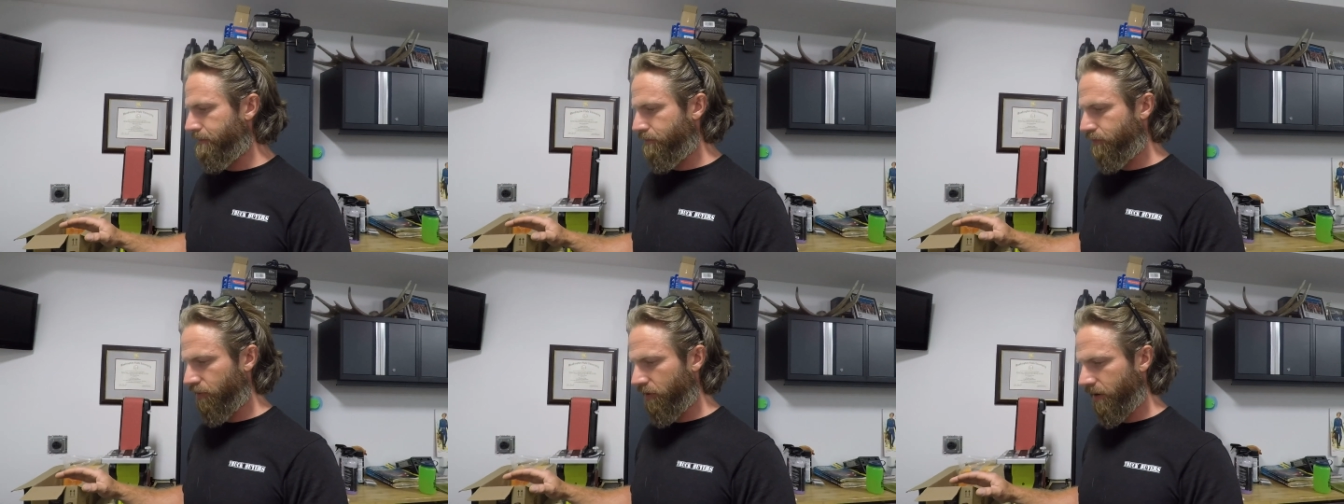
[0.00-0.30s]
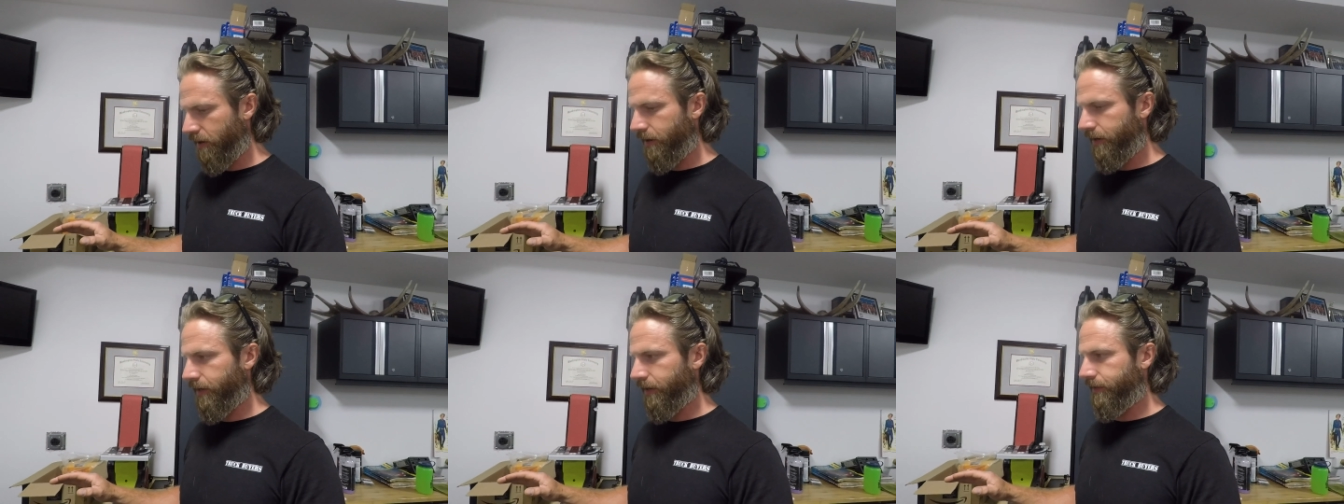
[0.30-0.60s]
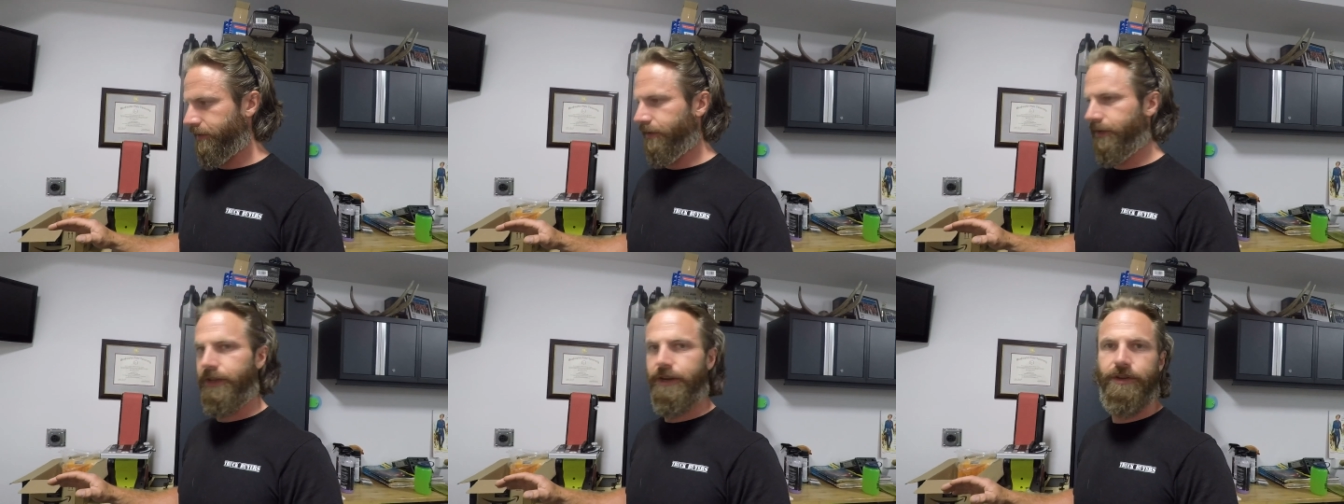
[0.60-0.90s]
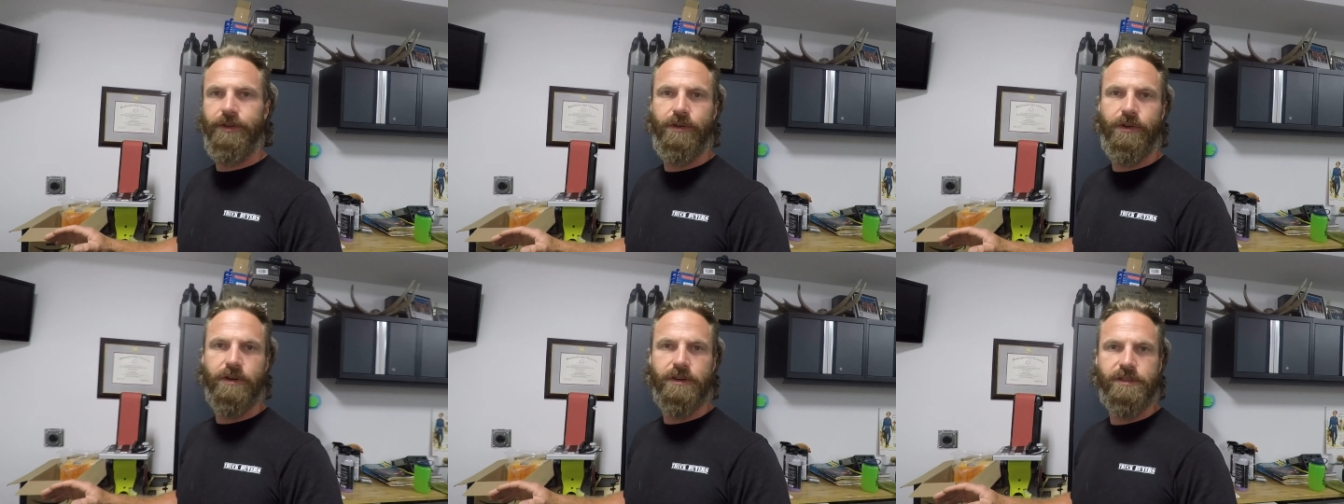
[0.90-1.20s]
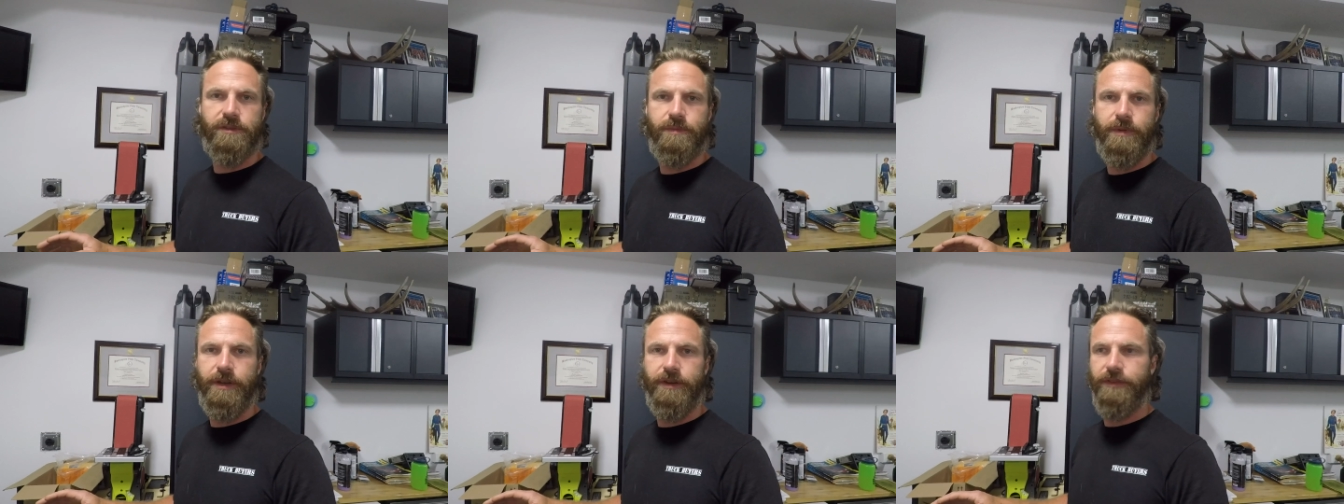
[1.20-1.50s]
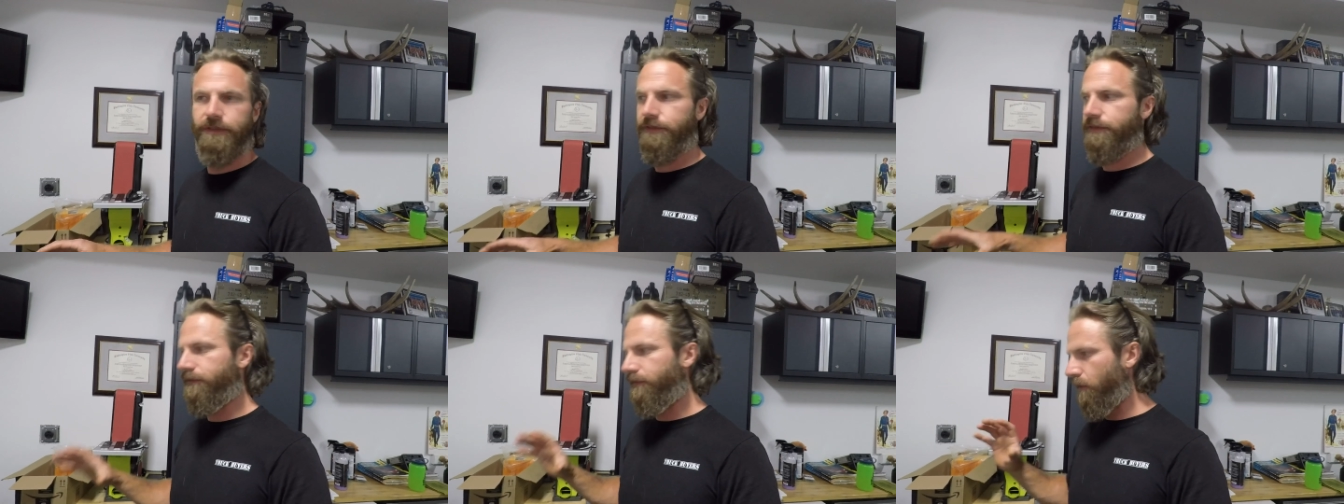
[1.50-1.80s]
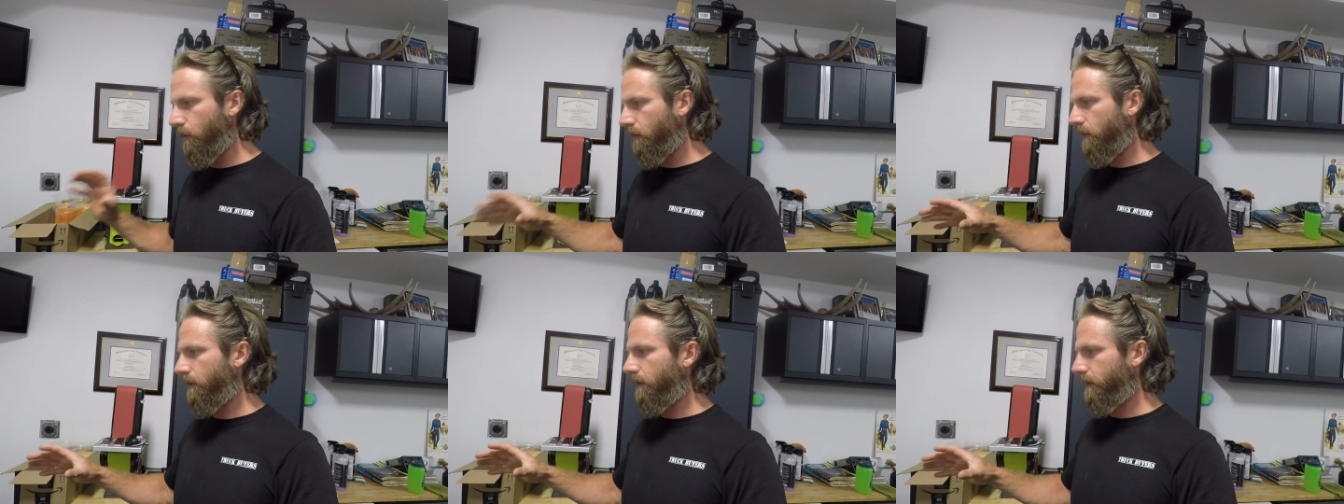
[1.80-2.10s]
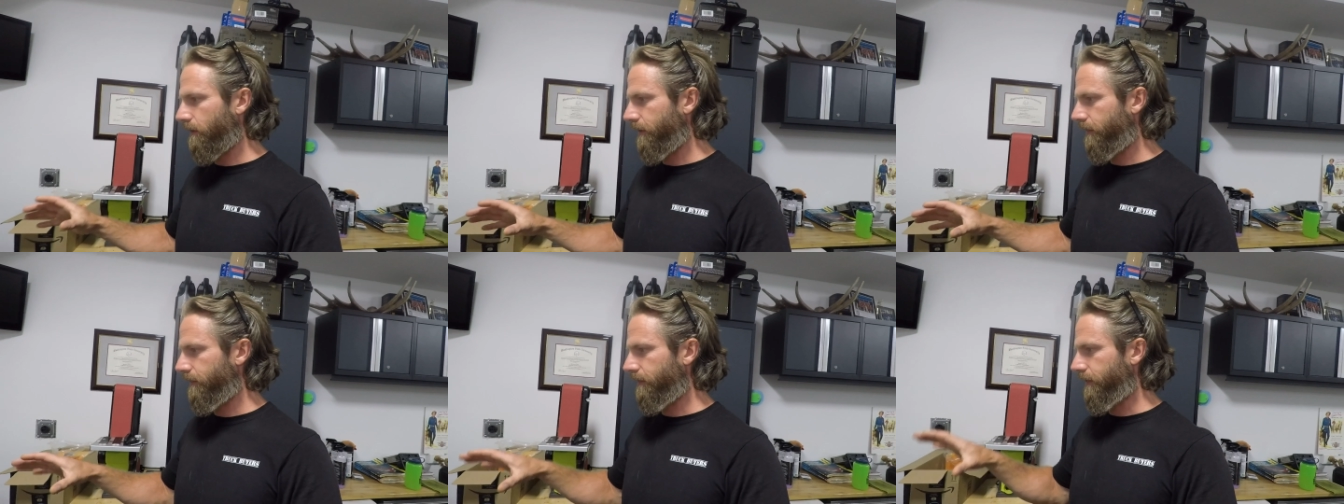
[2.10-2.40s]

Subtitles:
product endorsement for